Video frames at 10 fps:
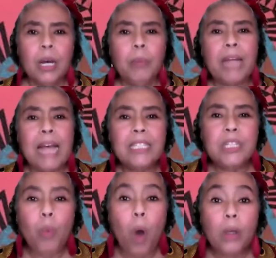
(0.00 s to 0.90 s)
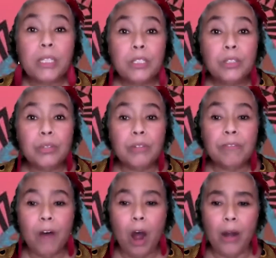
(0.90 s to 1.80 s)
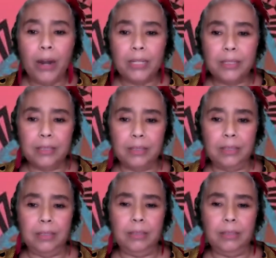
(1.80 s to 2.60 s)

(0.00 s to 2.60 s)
But as he walked into the forest